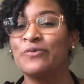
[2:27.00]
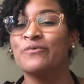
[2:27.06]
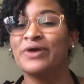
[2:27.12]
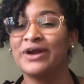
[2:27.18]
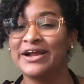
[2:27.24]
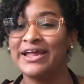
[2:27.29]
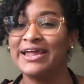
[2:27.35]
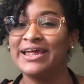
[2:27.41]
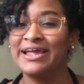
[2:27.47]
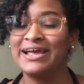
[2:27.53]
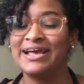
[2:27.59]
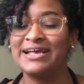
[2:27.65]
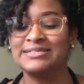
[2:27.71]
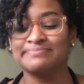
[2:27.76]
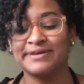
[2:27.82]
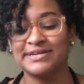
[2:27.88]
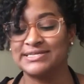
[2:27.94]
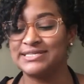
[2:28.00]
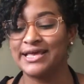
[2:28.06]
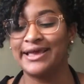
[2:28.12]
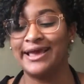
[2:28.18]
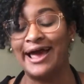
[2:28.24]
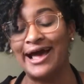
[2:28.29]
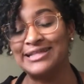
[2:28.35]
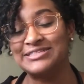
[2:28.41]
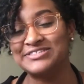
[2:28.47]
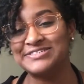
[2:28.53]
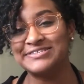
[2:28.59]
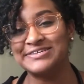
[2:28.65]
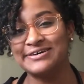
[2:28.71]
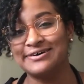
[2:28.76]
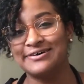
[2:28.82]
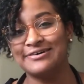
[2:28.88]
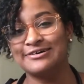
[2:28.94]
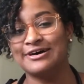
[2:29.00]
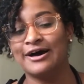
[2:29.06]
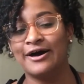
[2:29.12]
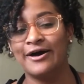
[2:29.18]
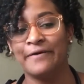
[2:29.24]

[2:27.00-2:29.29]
working as much as I can still.